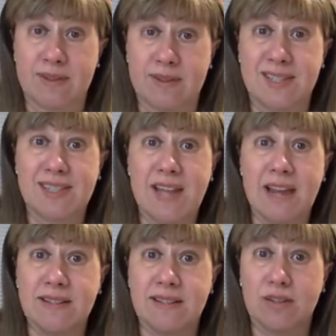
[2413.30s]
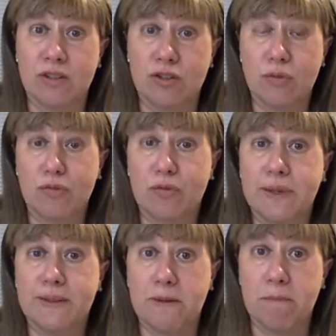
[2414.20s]
sent to
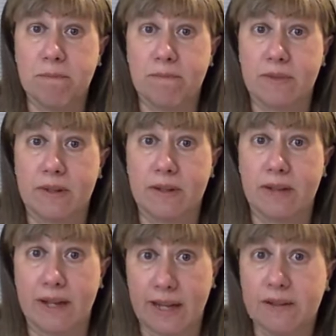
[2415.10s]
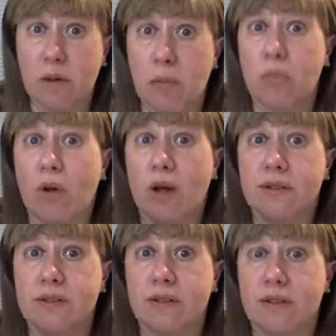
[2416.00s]
freedom in the
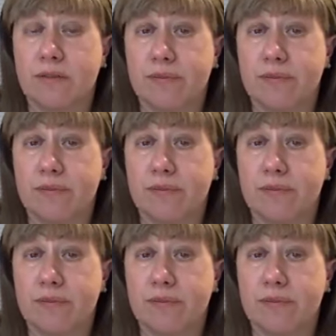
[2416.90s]
plot.